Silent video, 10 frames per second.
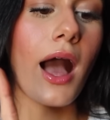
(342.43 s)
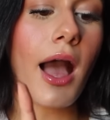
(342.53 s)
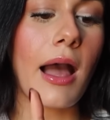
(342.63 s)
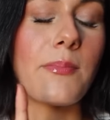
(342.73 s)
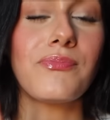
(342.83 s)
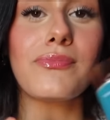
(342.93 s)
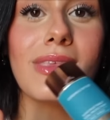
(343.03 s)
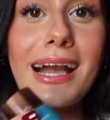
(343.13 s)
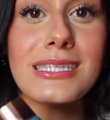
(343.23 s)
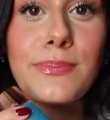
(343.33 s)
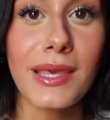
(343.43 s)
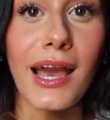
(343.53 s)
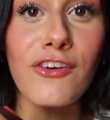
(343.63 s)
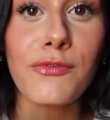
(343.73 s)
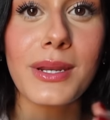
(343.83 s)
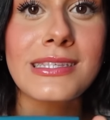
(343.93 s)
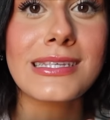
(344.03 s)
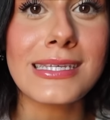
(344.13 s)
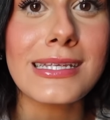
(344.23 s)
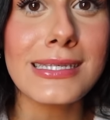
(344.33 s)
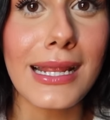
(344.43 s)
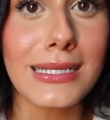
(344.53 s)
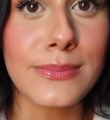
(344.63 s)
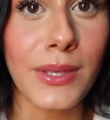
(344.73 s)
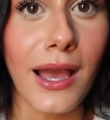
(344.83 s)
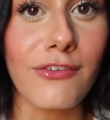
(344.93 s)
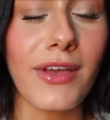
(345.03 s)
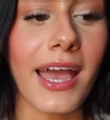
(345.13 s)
SPF, but it's a tinted SPF,